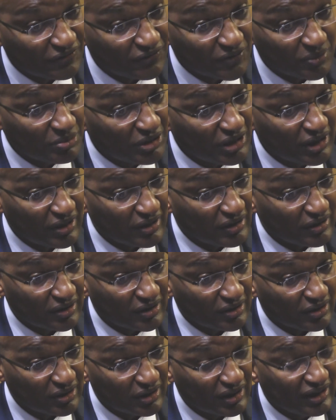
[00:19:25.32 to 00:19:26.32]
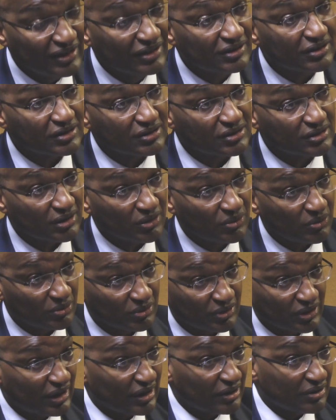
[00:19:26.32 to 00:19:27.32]
for me are interesting.
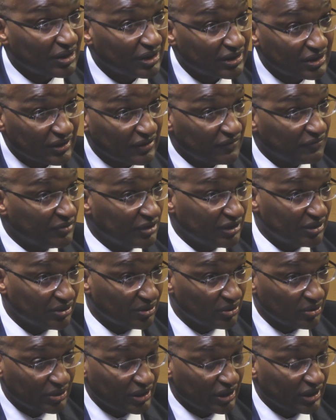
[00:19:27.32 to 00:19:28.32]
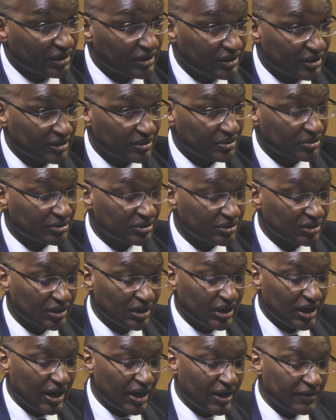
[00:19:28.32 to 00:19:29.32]
Now that I've been looking around
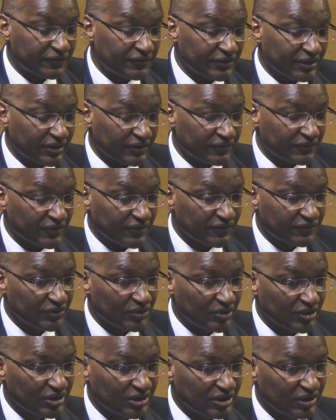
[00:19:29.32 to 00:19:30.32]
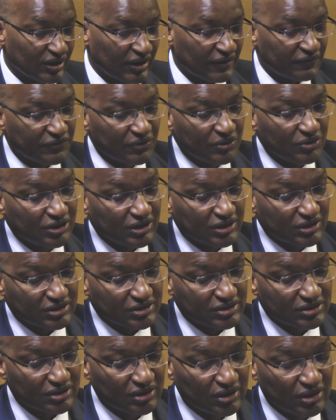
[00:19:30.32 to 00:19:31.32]
Africa for a few
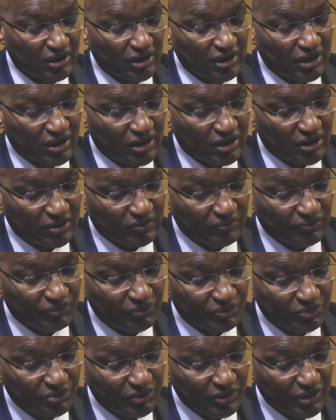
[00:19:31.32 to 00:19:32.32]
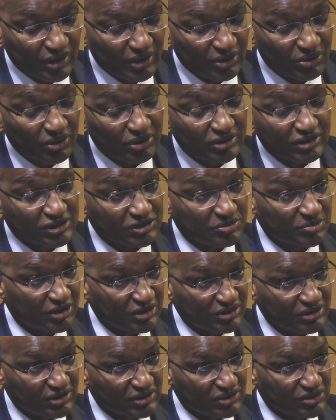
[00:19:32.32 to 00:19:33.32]
years, not as
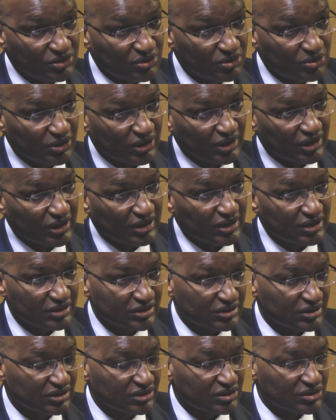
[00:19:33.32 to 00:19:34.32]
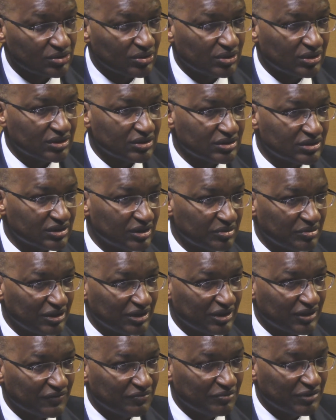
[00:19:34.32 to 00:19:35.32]
much as you and others in SOAS.
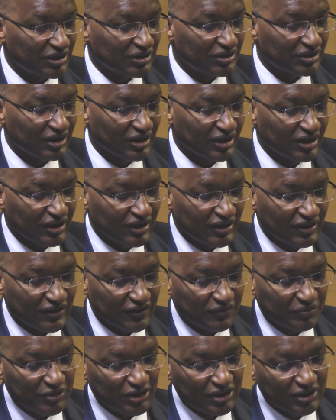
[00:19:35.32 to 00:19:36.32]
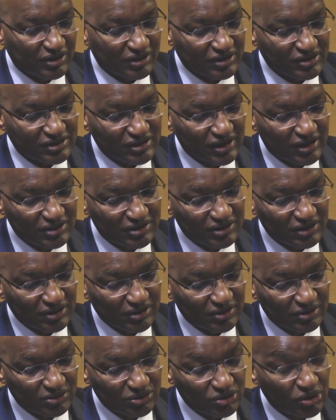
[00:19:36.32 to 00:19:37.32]
They've been
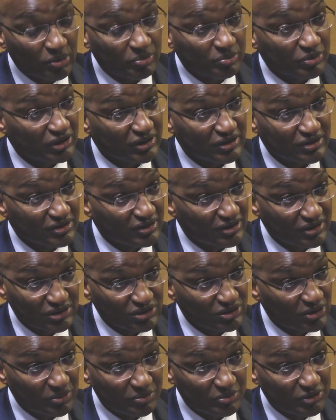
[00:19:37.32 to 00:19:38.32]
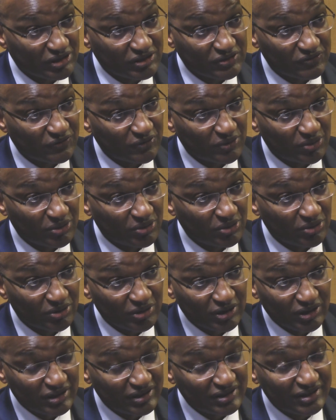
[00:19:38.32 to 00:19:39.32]
researching these topics for
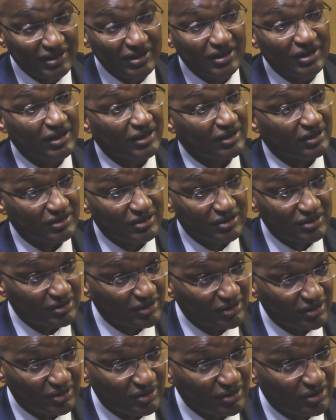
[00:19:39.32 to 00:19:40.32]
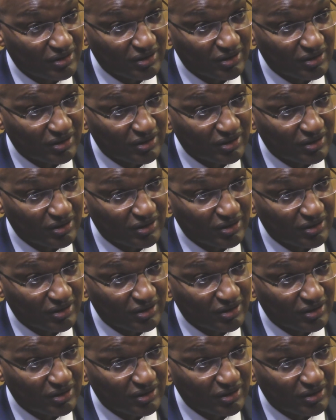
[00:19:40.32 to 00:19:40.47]
decades, and